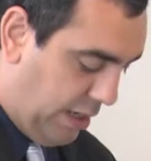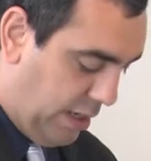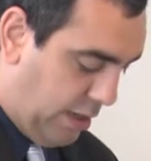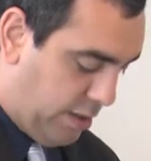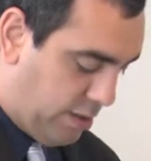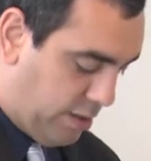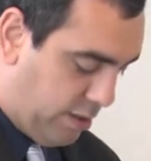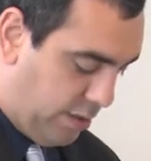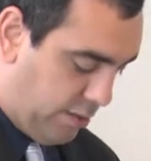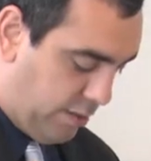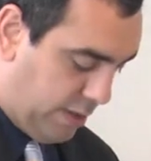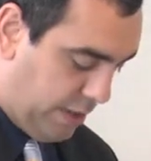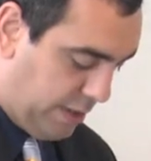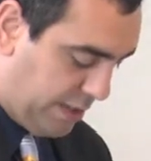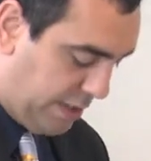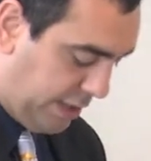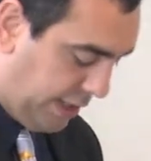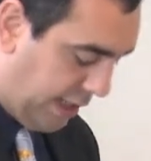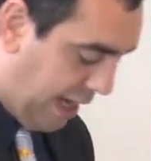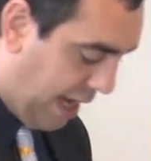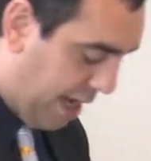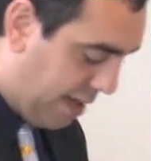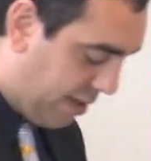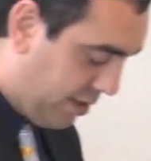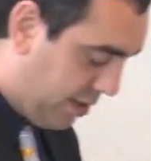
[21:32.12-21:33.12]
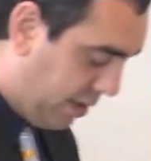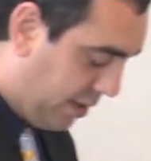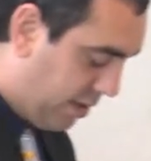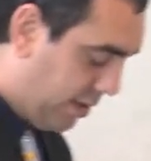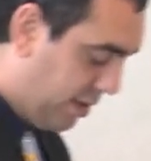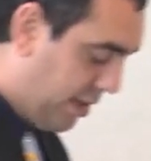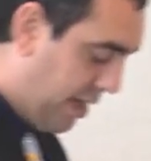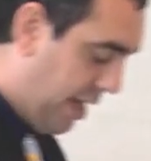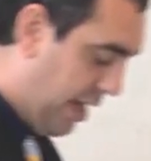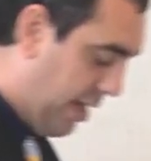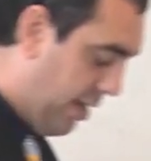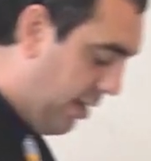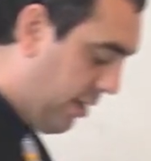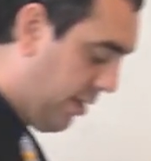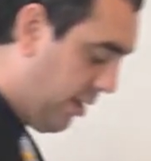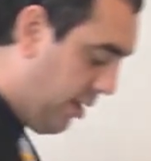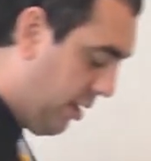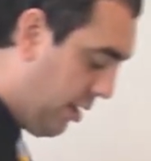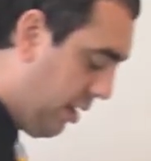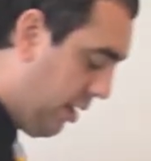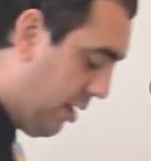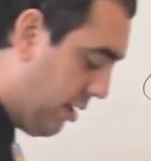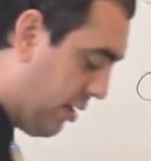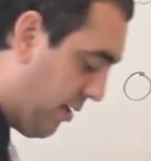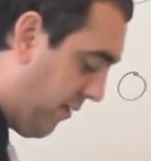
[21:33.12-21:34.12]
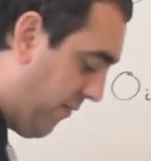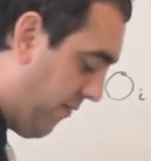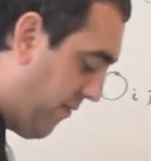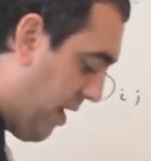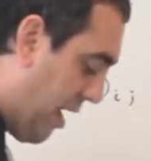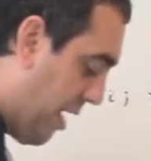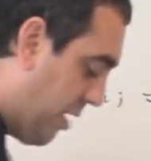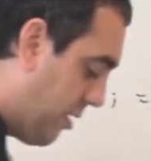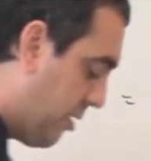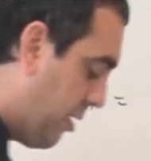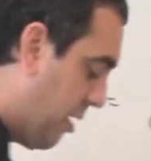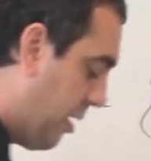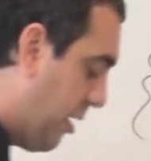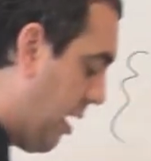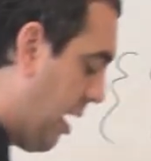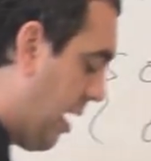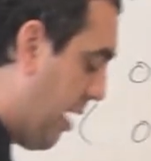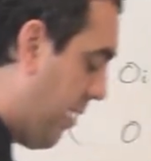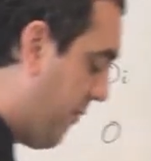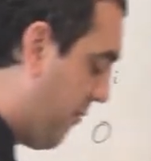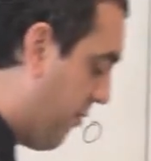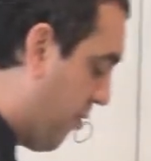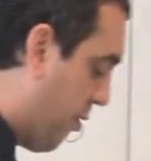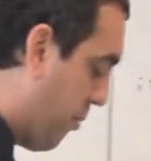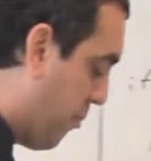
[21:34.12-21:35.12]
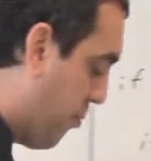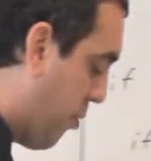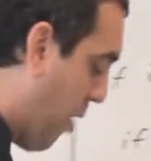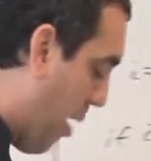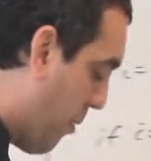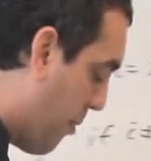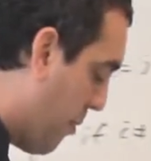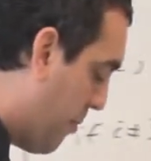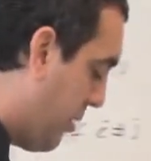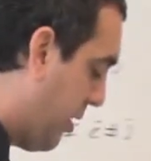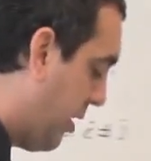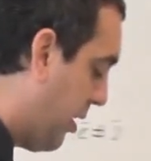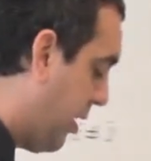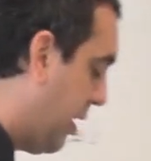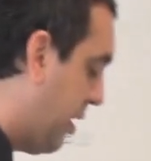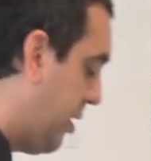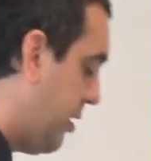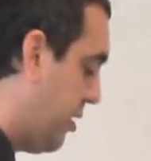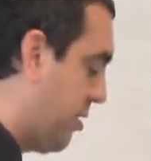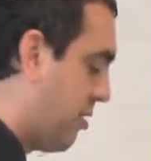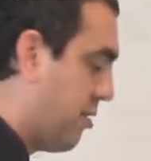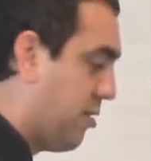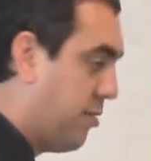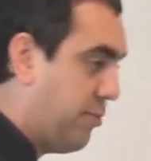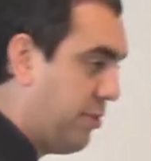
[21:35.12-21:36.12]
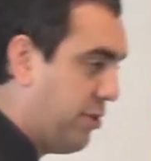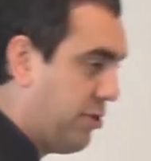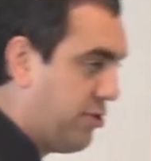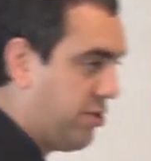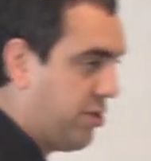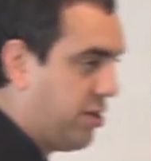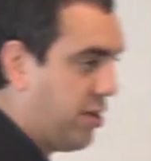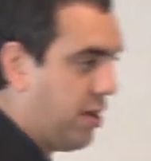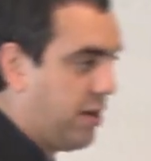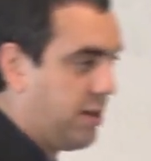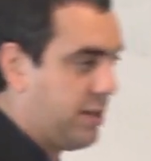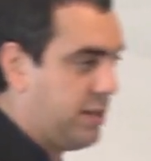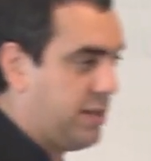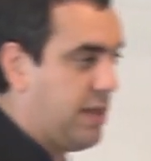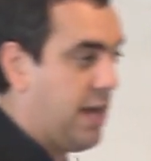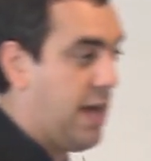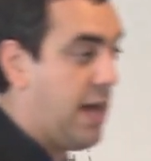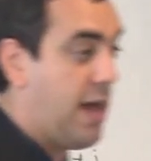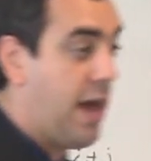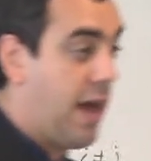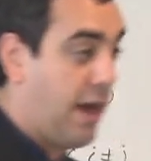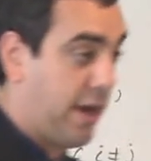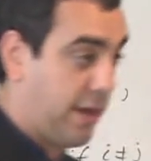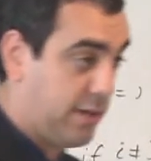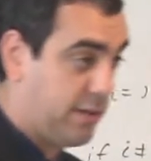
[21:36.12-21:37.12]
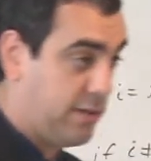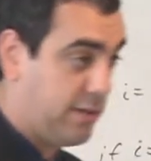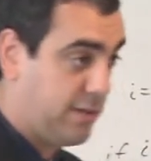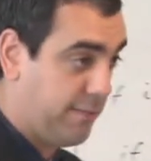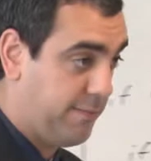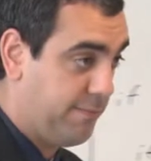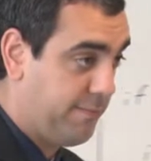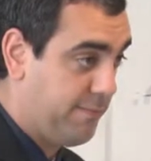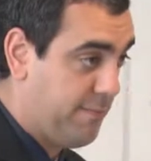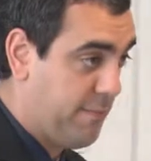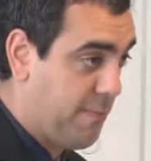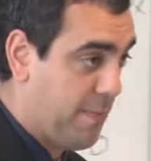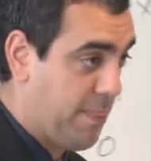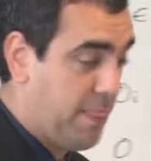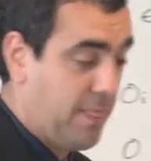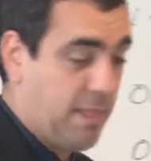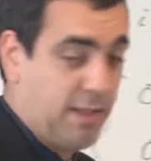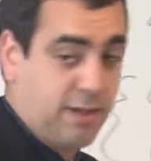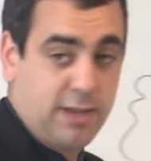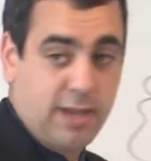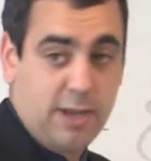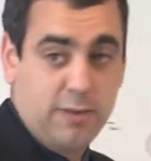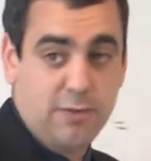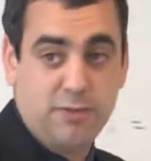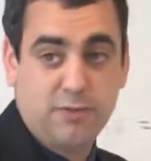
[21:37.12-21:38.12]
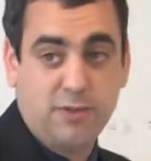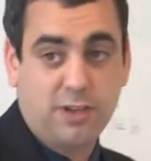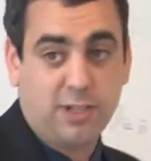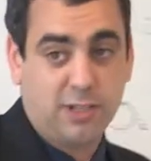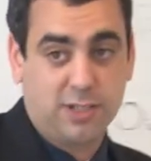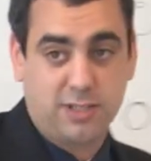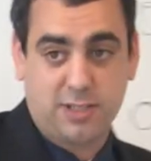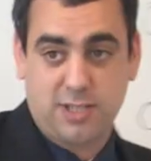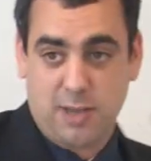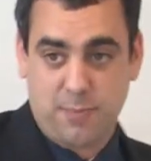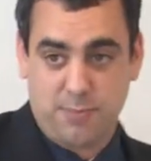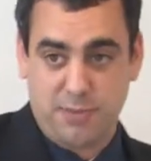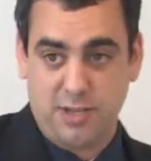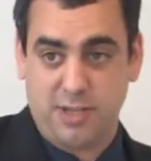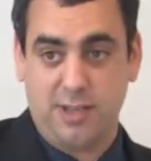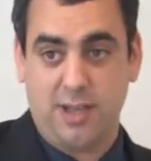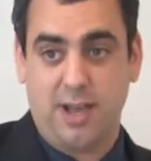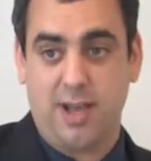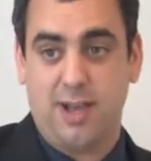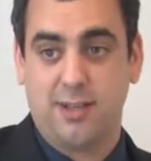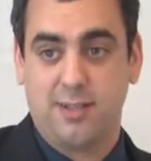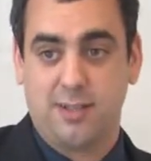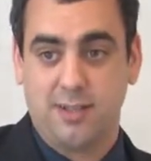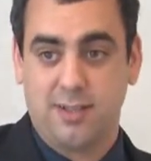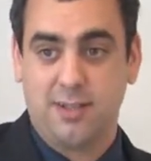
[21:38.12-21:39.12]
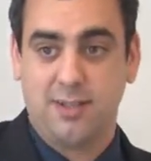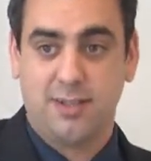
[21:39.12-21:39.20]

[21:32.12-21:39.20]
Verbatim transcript: So a stochastic state is a fancy name for a probability distribution on a set X. Okay, we've all accepted that.